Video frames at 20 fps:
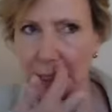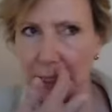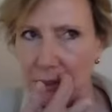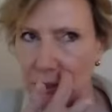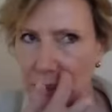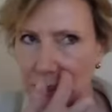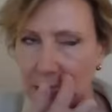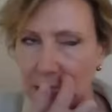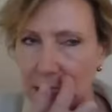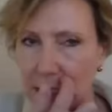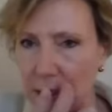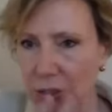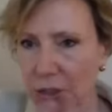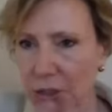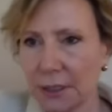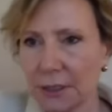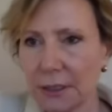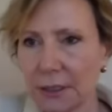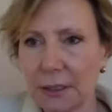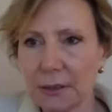
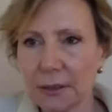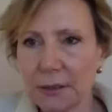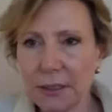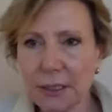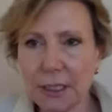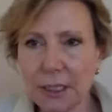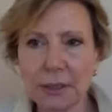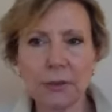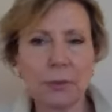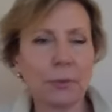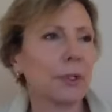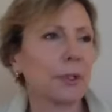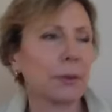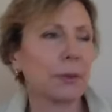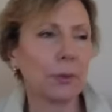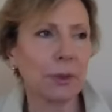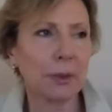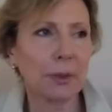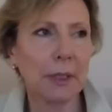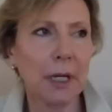education Doug we're,
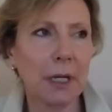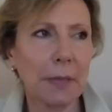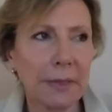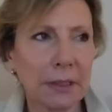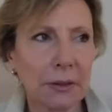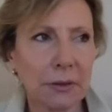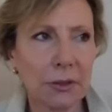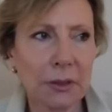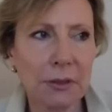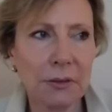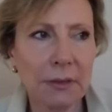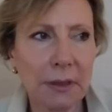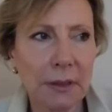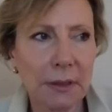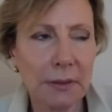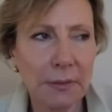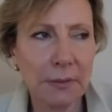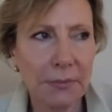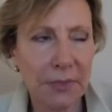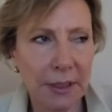we're coming to
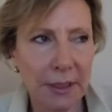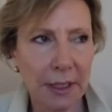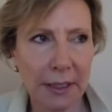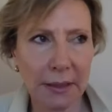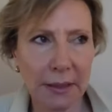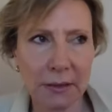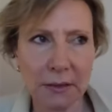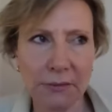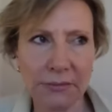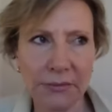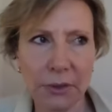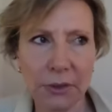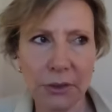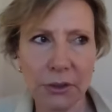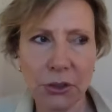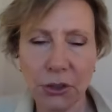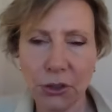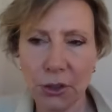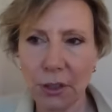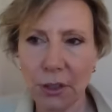the the end of our
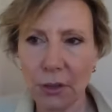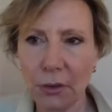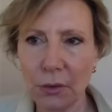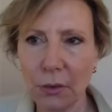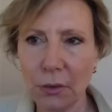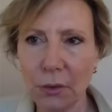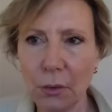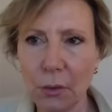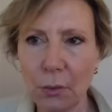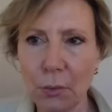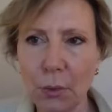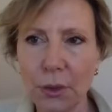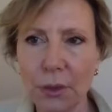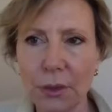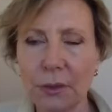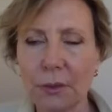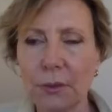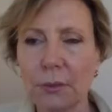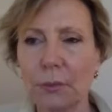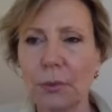show
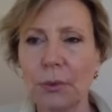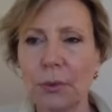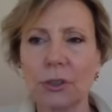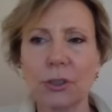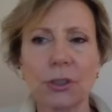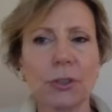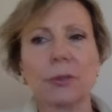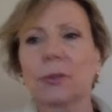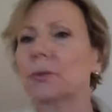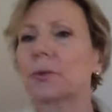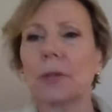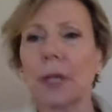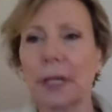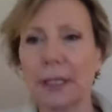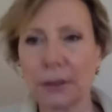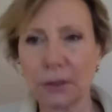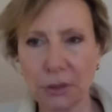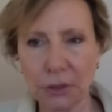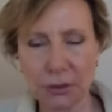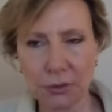would would you
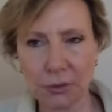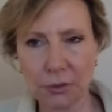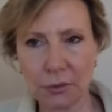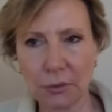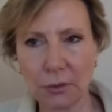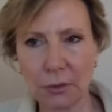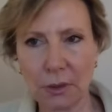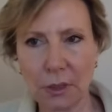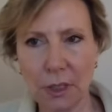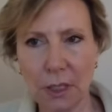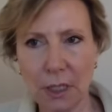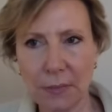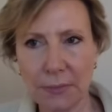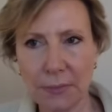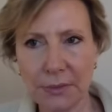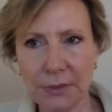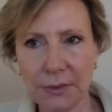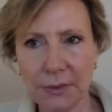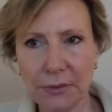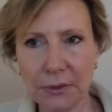like to
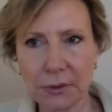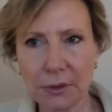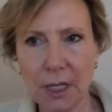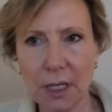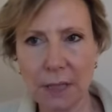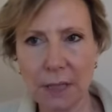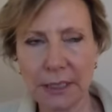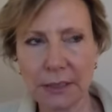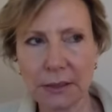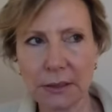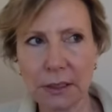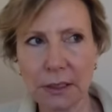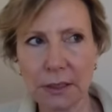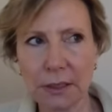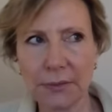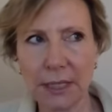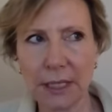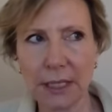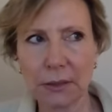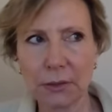um, either comment on
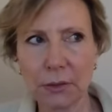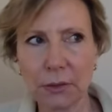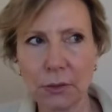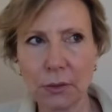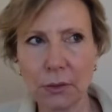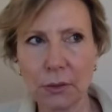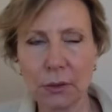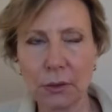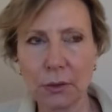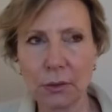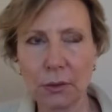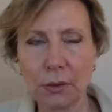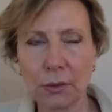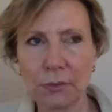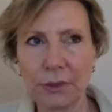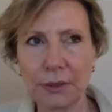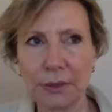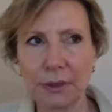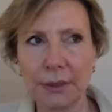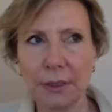that or, or
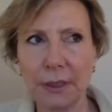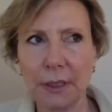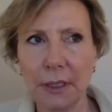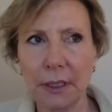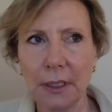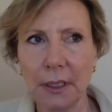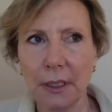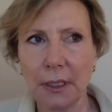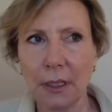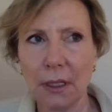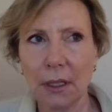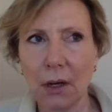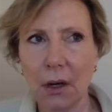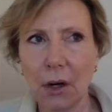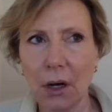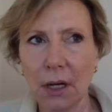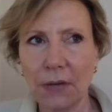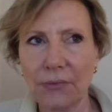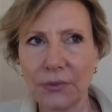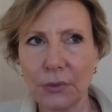really
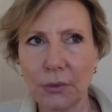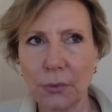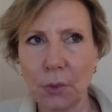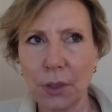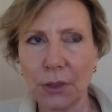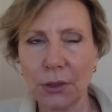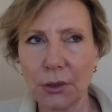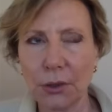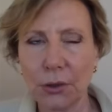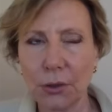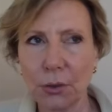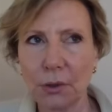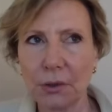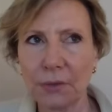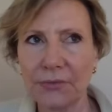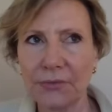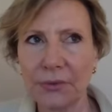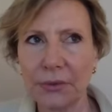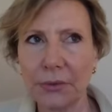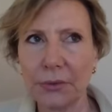offer what your
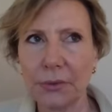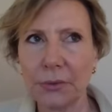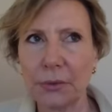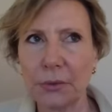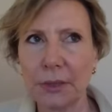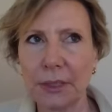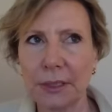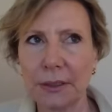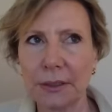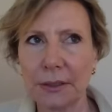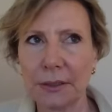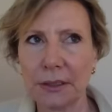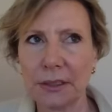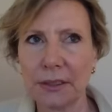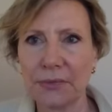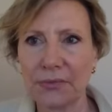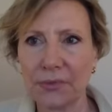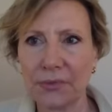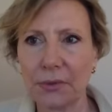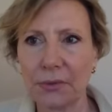view is
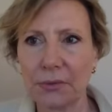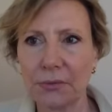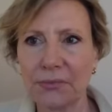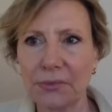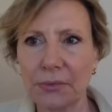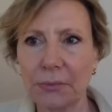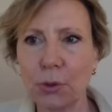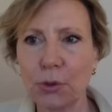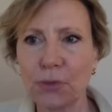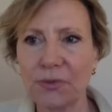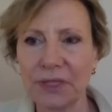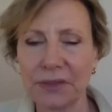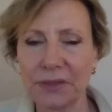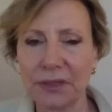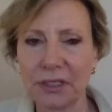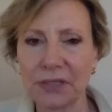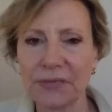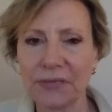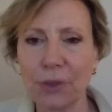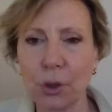for, for moving
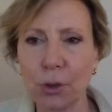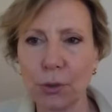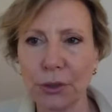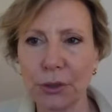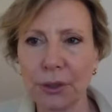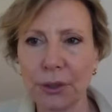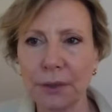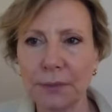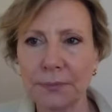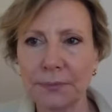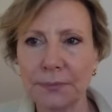this forward?